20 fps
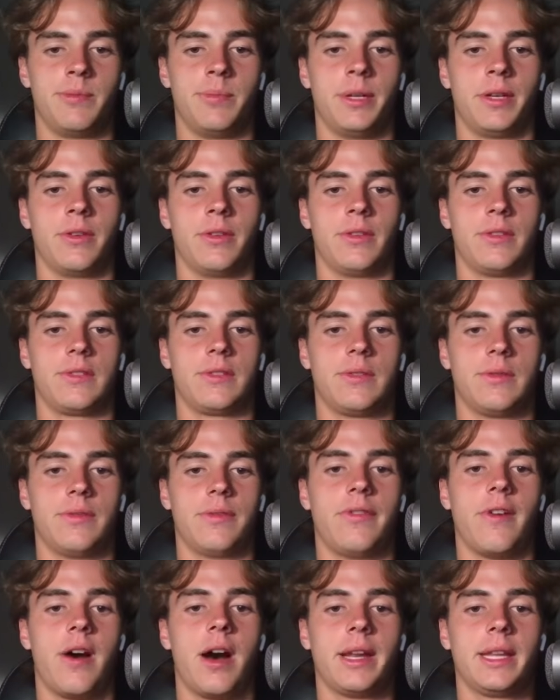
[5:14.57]
because
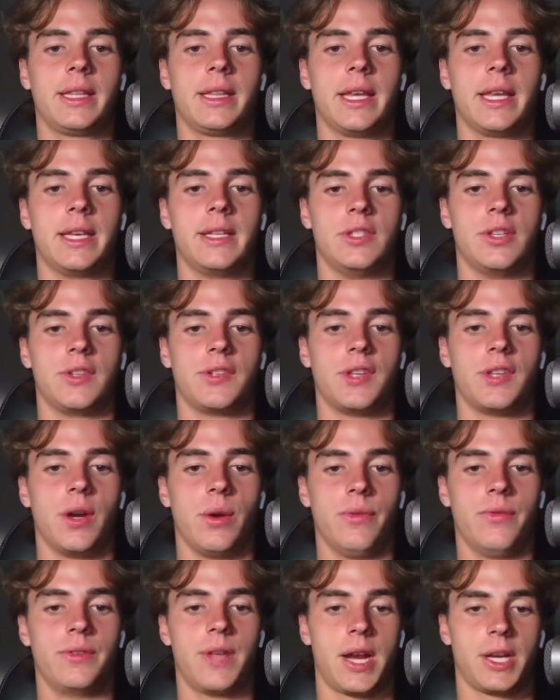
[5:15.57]
finding these
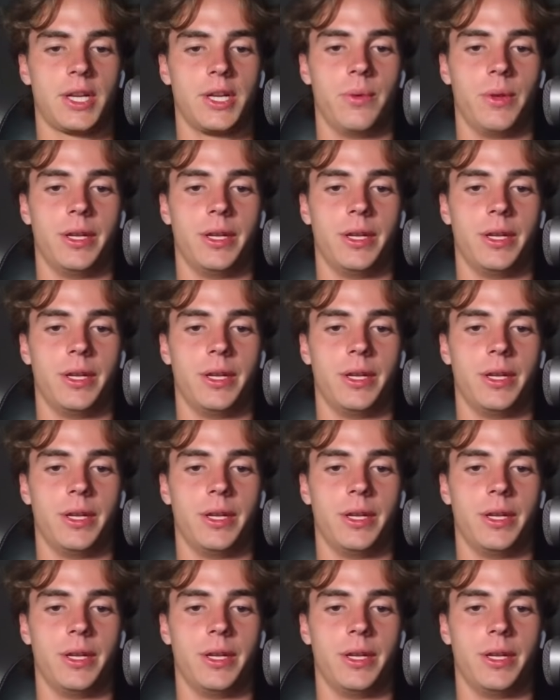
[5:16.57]
yourself is actually